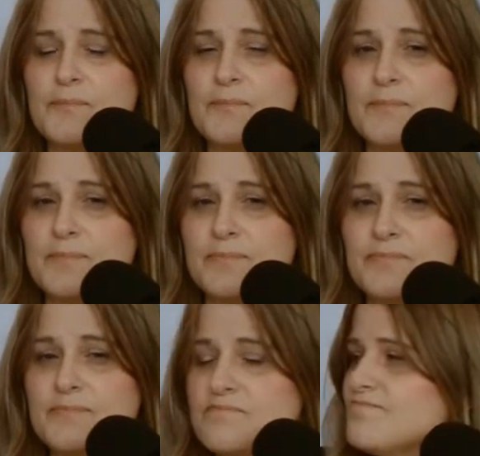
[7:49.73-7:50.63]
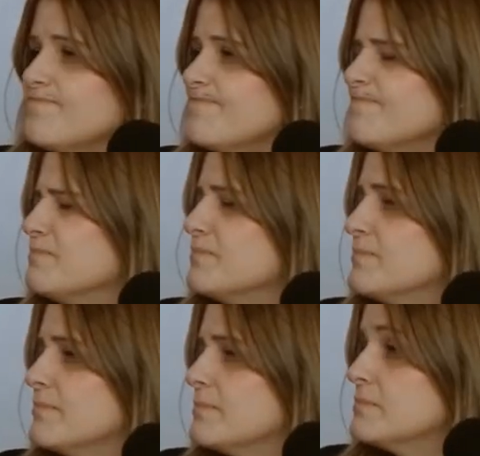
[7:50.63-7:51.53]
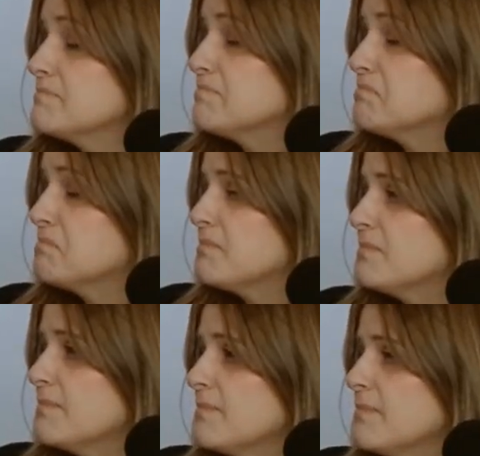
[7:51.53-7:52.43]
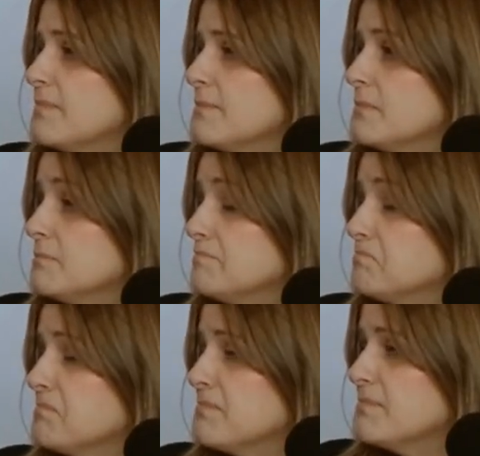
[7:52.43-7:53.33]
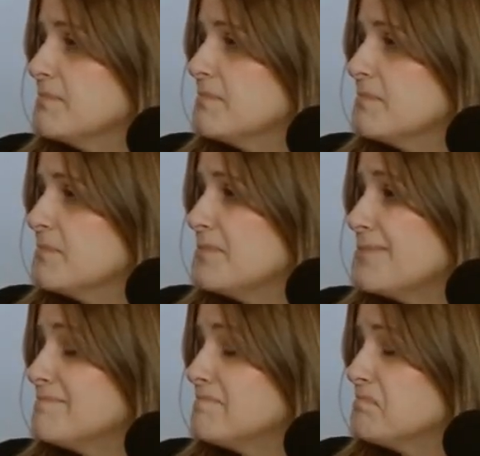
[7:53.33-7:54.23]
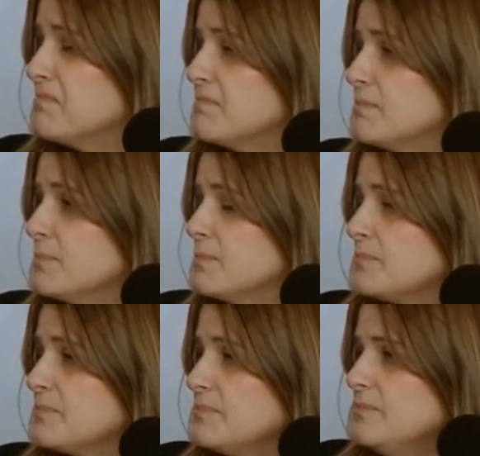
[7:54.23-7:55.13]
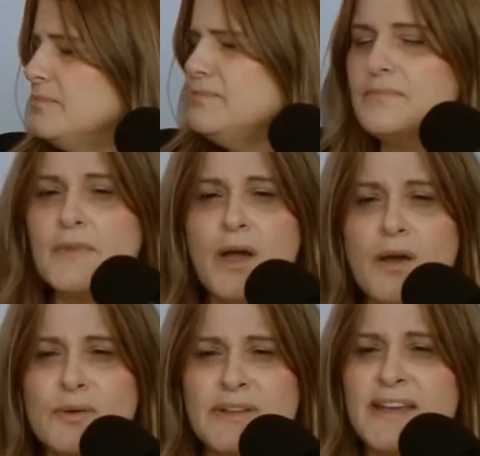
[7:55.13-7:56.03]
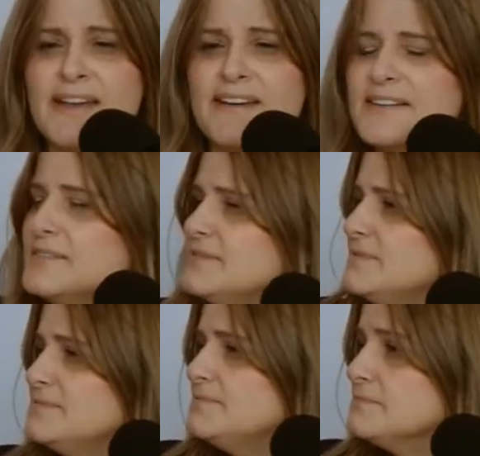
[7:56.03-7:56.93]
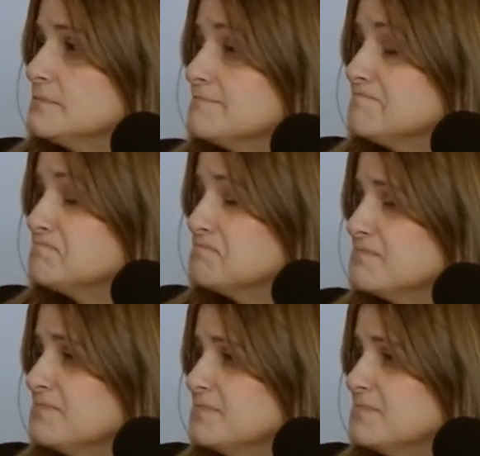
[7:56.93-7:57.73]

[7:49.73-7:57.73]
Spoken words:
[no speech]